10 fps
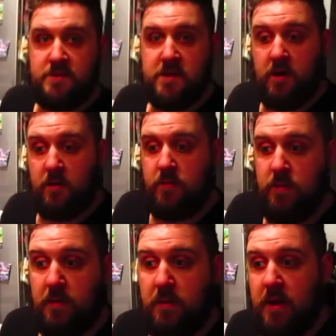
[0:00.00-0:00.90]
So,
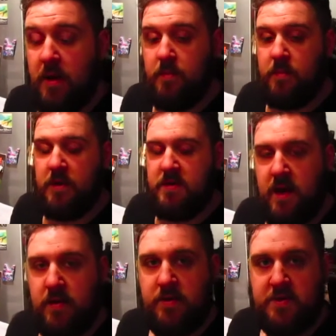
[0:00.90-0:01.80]
we um,
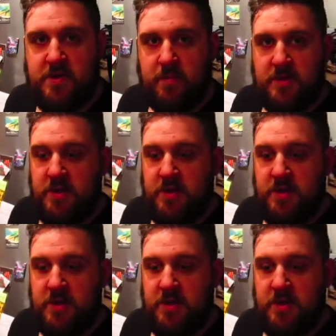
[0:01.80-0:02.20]
downloaded so much